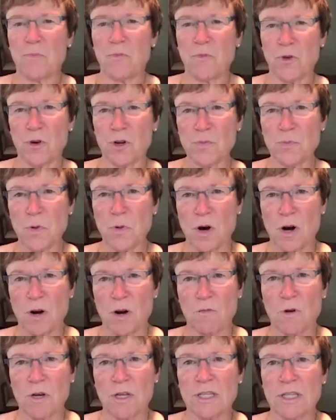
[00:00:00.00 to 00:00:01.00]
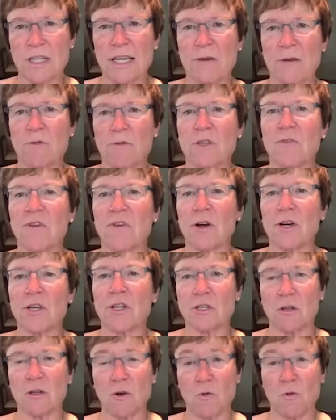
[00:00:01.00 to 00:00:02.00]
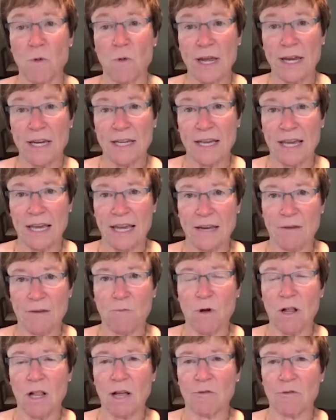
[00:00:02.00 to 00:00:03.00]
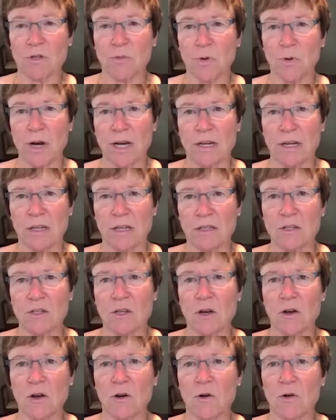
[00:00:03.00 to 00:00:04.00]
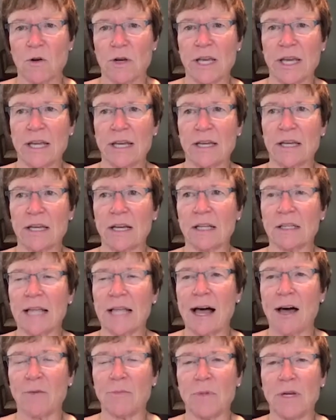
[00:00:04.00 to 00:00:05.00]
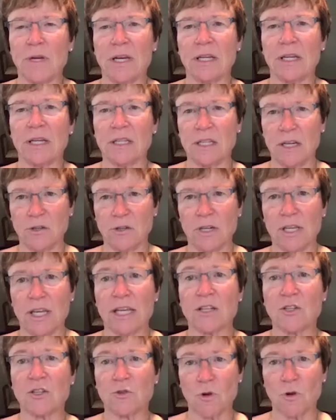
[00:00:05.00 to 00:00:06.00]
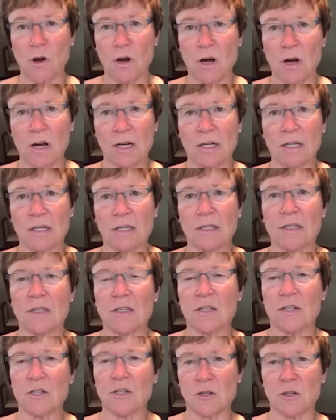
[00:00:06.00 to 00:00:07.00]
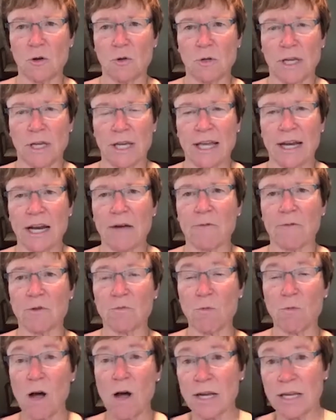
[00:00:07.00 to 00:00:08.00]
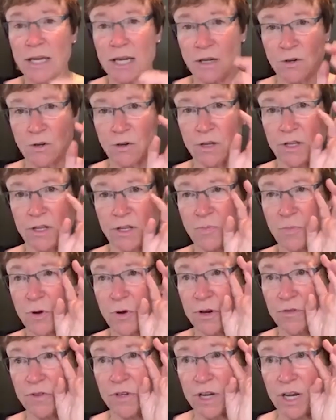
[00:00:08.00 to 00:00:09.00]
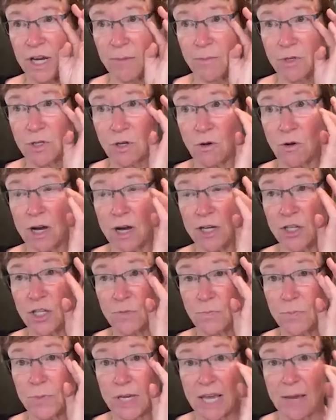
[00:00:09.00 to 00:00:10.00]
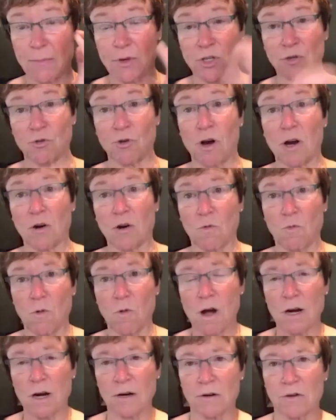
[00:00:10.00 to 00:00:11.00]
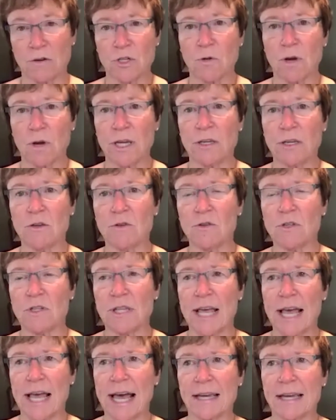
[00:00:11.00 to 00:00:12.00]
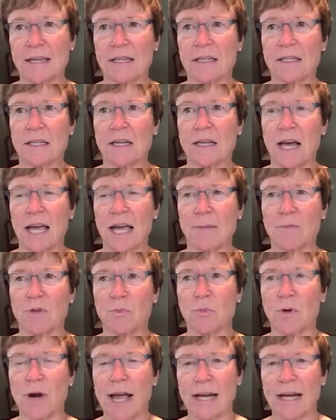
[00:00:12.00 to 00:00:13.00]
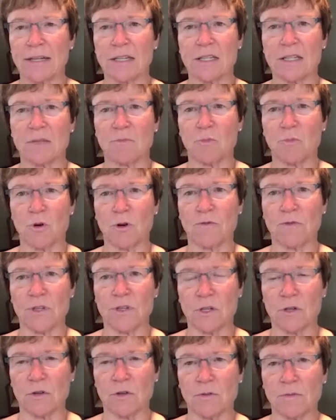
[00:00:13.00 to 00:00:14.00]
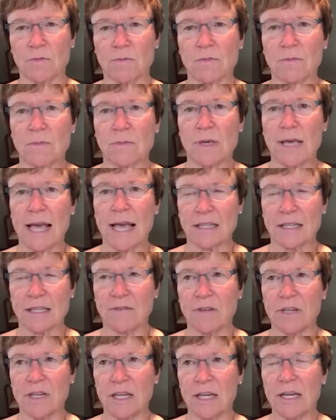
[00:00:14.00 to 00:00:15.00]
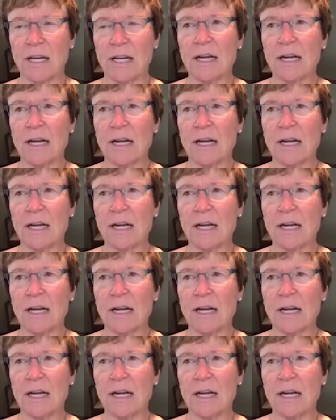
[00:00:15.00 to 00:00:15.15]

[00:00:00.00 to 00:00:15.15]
first part was it was a very slow weight gain while I was pregnant. So it allowed me to continue to get strong slowly. And I was walking during this period of time. So I just became a stronger walker. So I used that time to practice more physical activity.